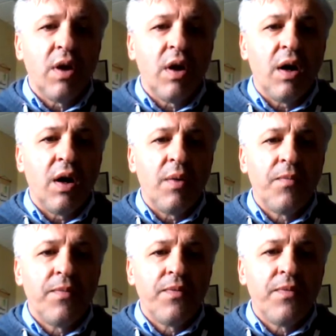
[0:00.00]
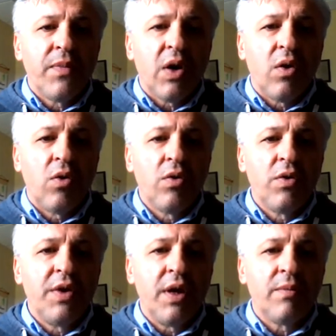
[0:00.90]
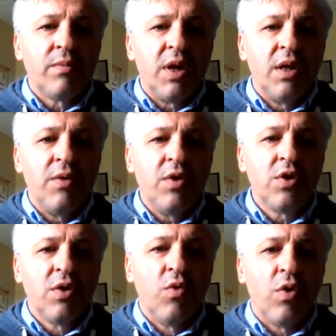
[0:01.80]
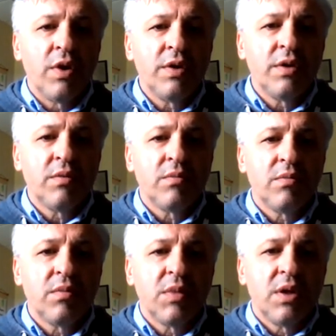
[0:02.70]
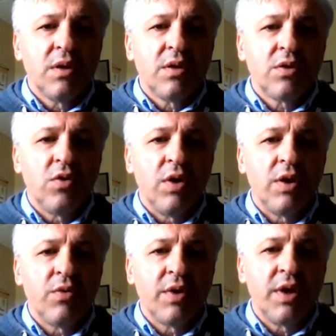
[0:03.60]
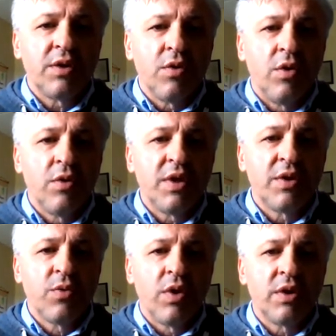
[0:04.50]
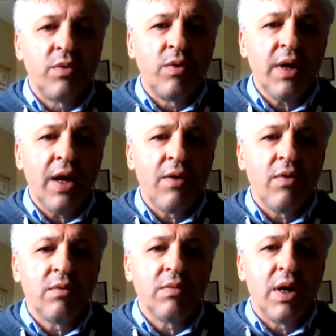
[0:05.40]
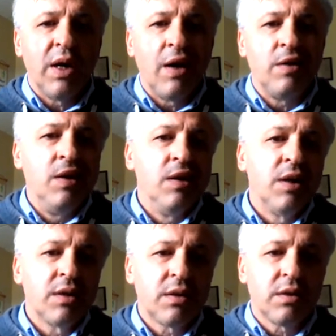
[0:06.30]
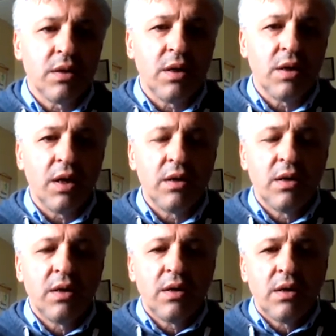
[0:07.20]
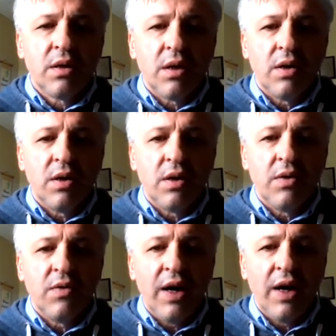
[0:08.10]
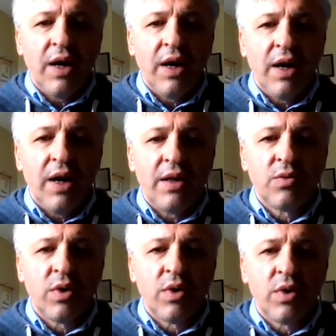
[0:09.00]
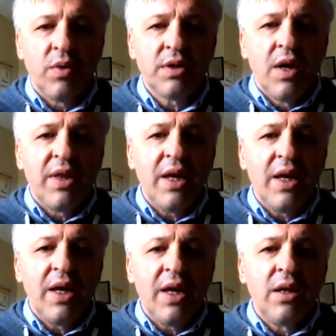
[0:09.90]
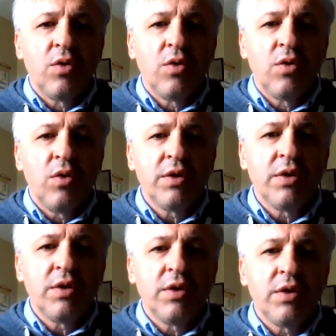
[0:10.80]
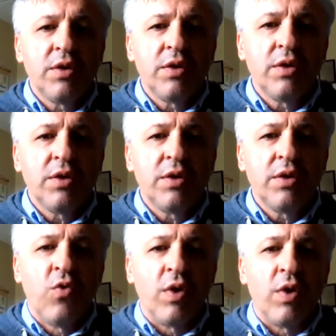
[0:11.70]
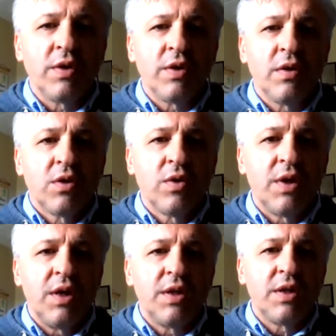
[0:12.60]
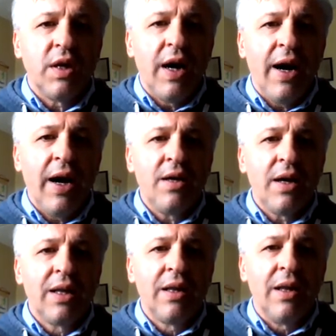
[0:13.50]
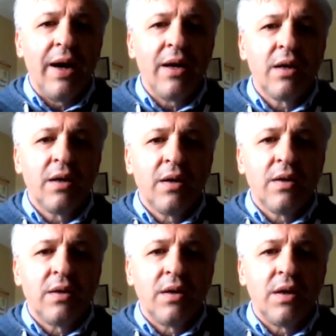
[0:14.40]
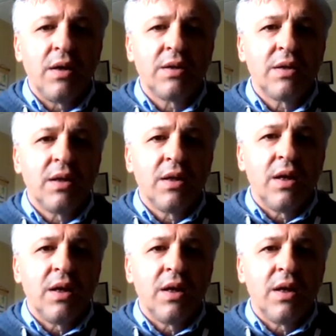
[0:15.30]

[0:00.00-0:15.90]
all the individual words. And for this, all of these words, we will have an index where this word appears. But then it also have pairs of words. So there is I and like, there is